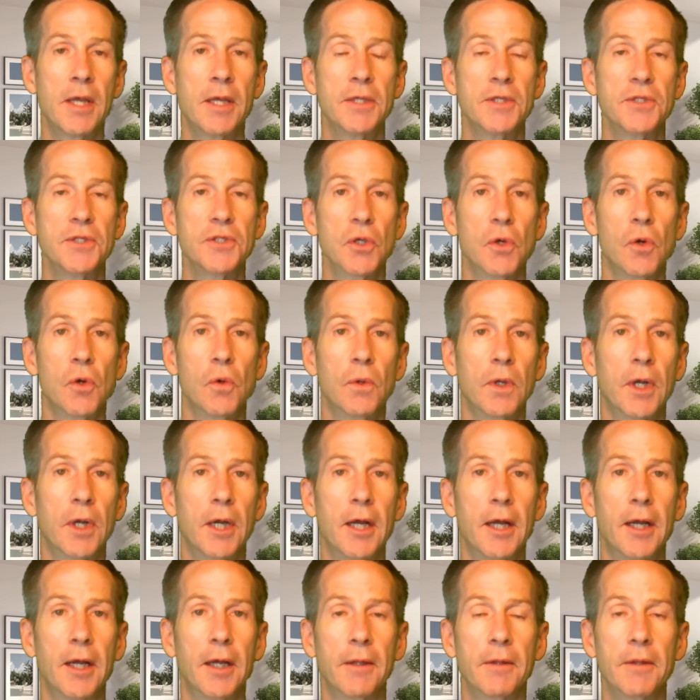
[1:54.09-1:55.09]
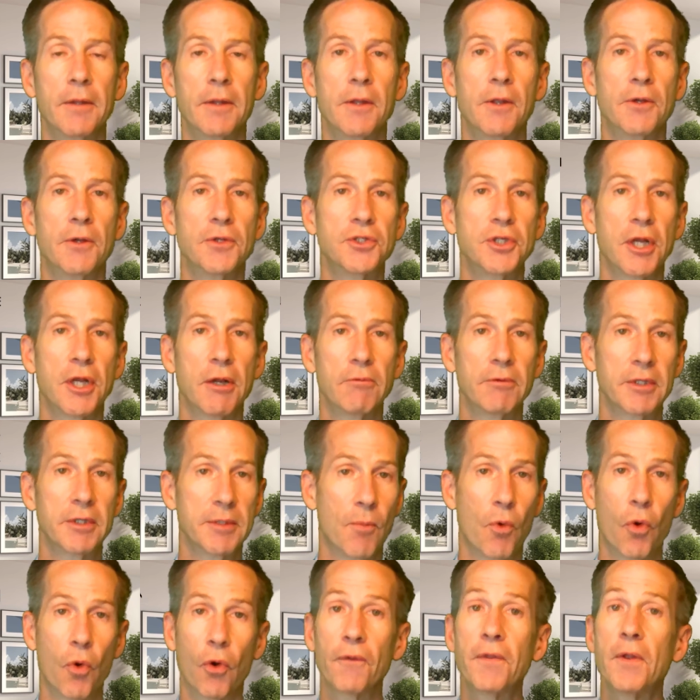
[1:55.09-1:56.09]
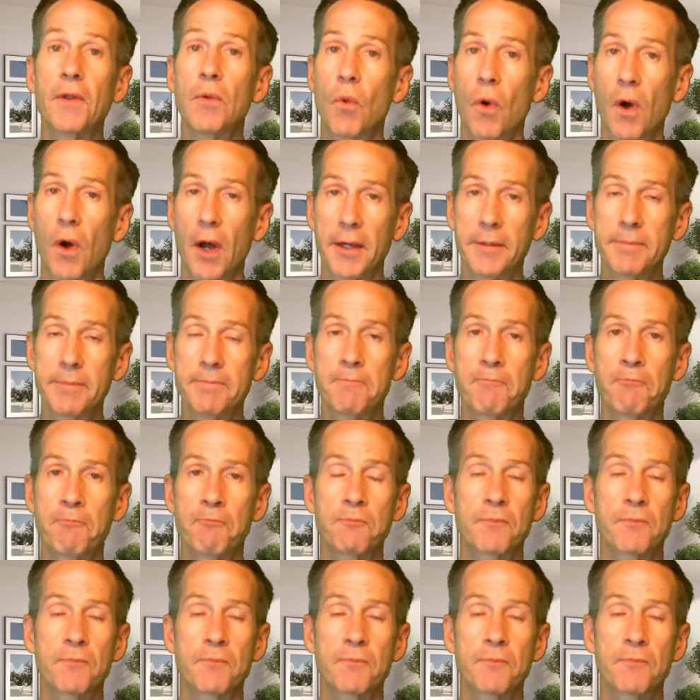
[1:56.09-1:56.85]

So there's generally more than one.